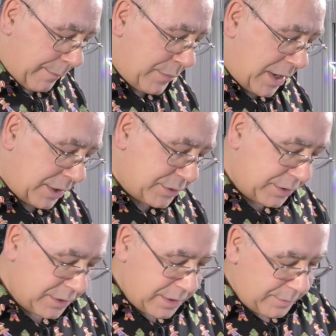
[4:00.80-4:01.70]
but
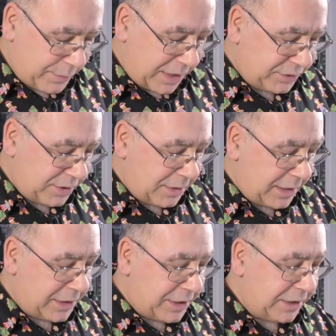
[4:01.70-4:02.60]

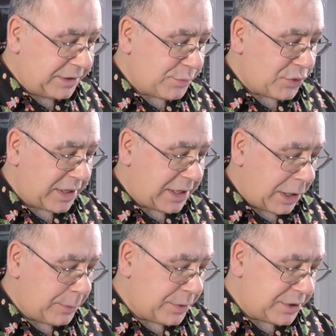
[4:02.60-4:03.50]
basically you need to break
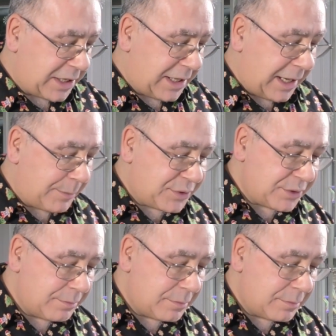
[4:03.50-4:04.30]
open the clips.